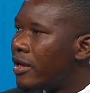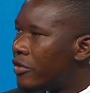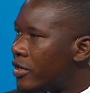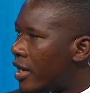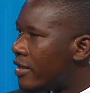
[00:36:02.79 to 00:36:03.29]

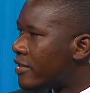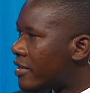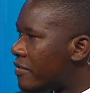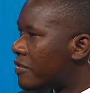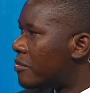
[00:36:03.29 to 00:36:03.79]
elders
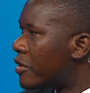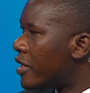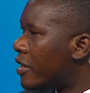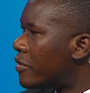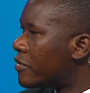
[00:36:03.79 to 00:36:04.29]
and
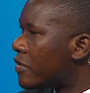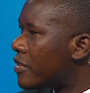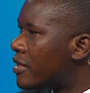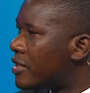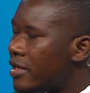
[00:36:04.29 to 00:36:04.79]
everybody else
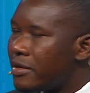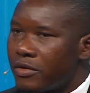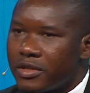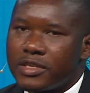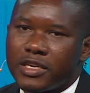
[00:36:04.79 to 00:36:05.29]
on
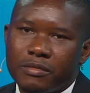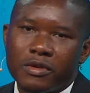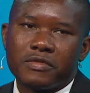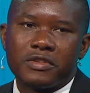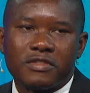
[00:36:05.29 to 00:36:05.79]
the table
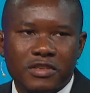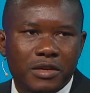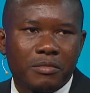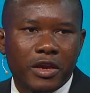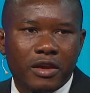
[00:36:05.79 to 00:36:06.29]
of
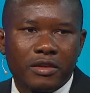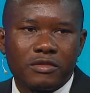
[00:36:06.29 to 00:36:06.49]
decision making,